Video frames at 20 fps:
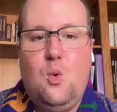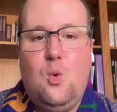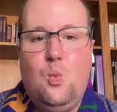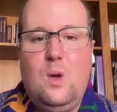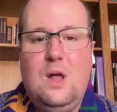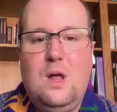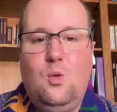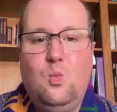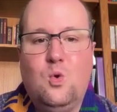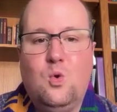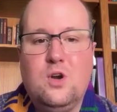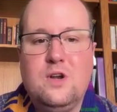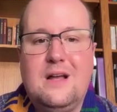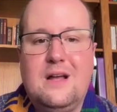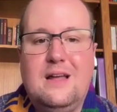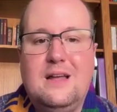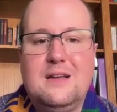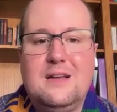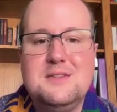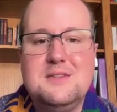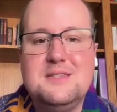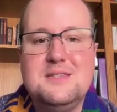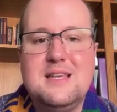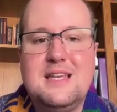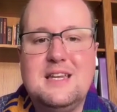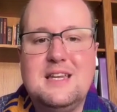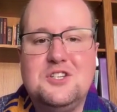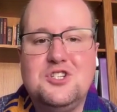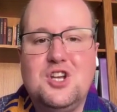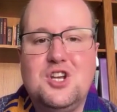well-worn Uggs,
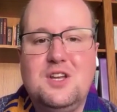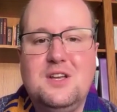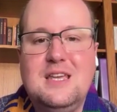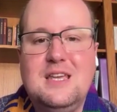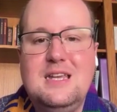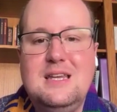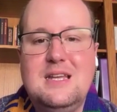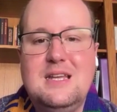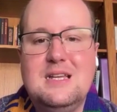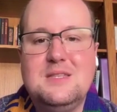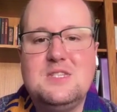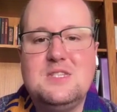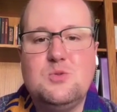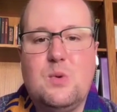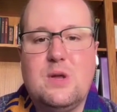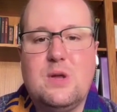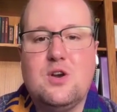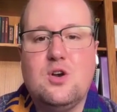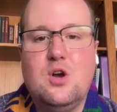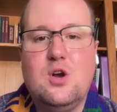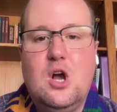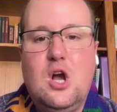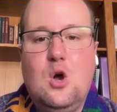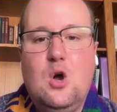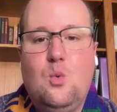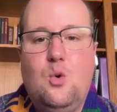and a chunky knit sweater